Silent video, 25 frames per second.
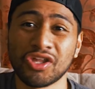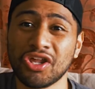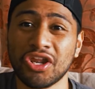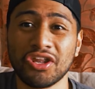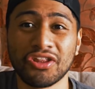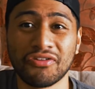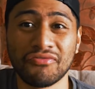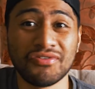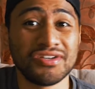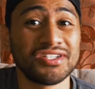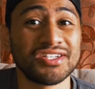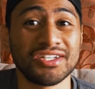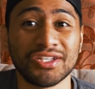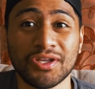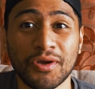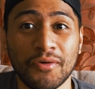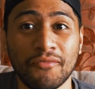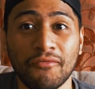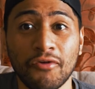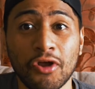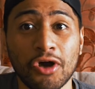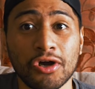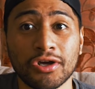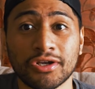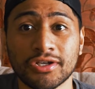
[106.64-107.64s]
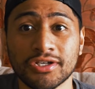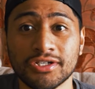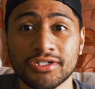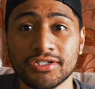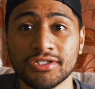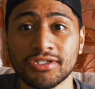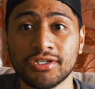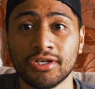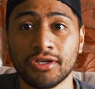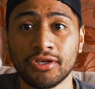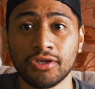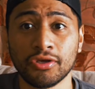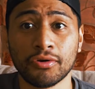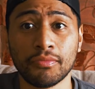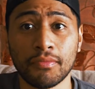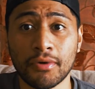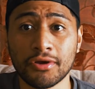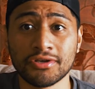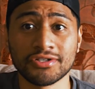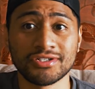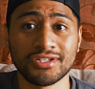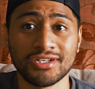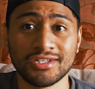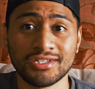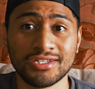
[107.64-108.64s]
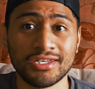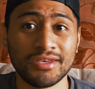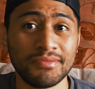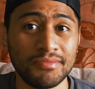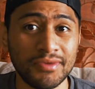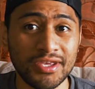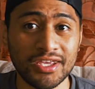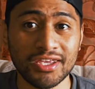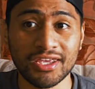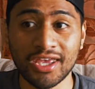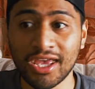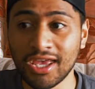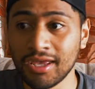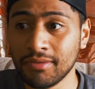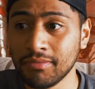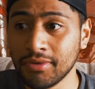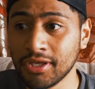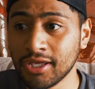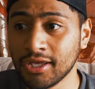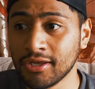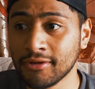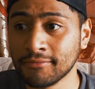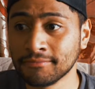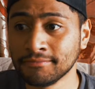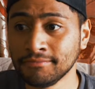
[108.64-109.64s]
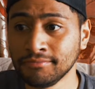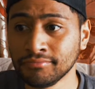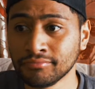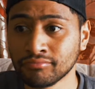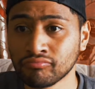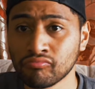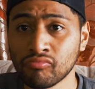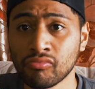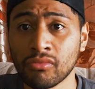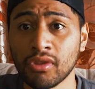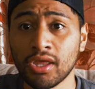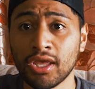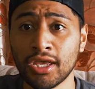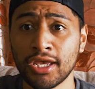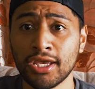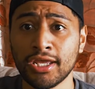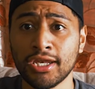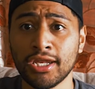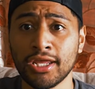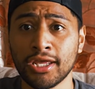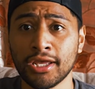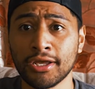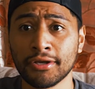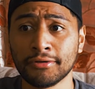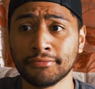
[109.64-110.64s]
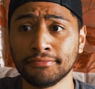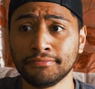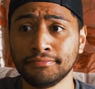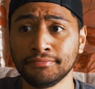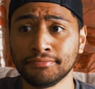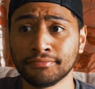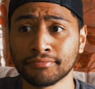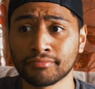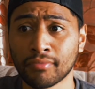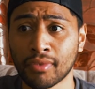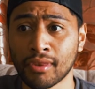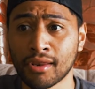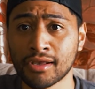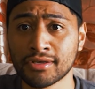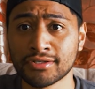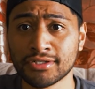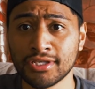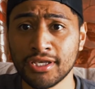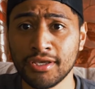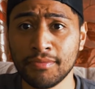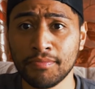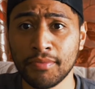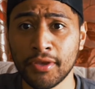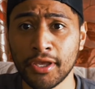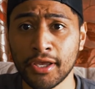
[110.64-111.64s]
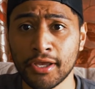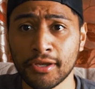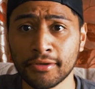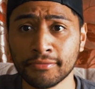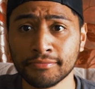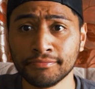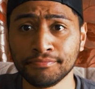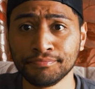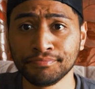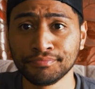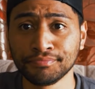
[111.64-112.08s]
you know, the reason I don't vlog is you'll mostly see me gaming, eating, sleeping.